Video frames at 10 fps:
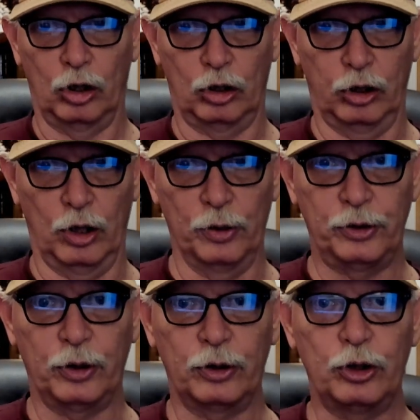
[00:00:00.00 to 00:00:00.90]

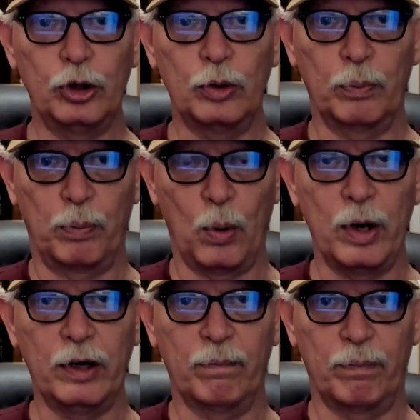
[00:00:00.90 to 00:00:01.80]
closer to the
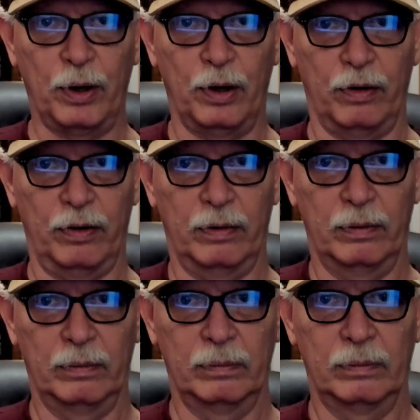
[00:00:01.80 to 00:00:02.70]
point of birth
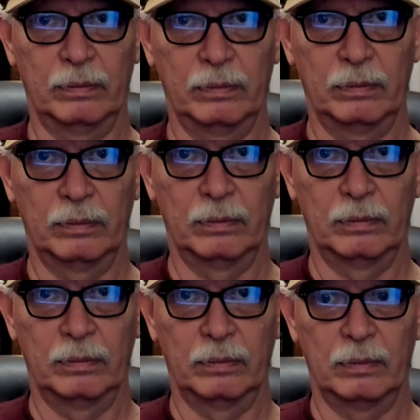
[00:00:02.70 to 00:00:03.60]

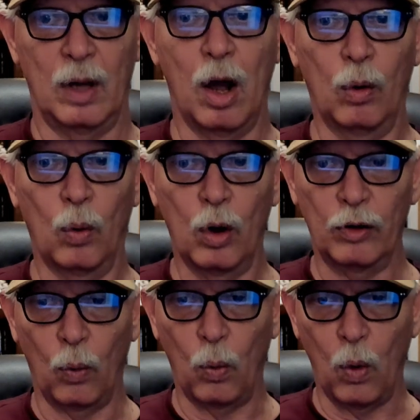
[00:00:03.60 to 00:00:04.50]
are
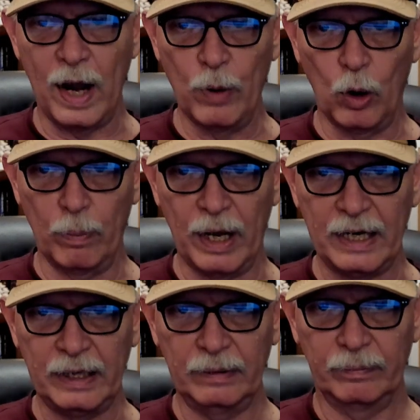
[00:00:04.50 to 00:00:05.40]
worth way more money